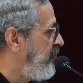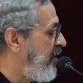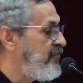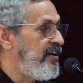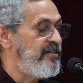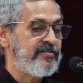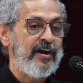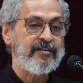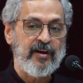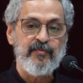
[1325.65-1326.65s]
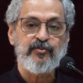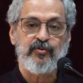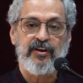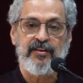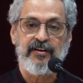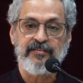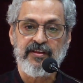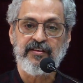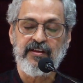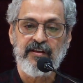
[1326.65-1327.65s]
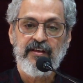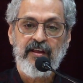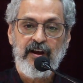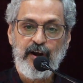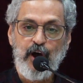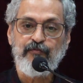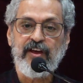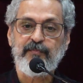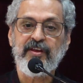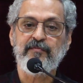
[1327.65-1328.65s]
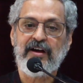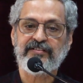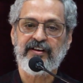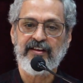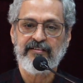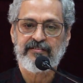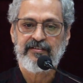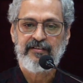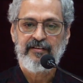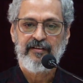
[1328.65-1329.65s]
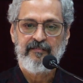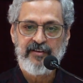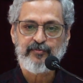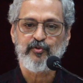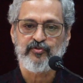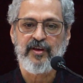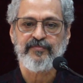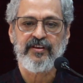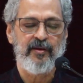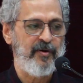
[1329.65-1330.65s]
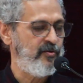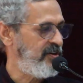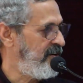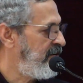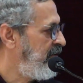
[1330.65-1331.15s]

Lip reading: When we start coming together and thinking, now we are being marginalized, we have to do something about it.